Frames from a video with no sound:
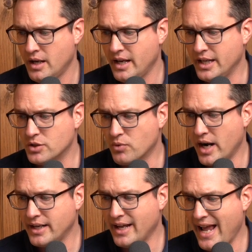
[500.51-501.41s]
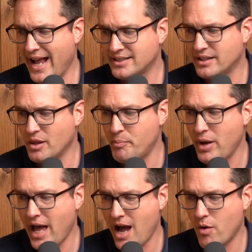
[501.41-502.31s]
and he's asking the
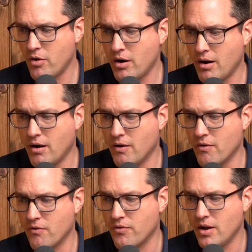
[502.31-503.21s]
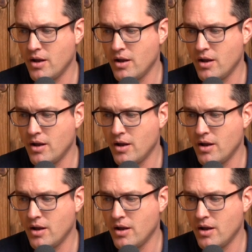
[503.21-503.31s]
power of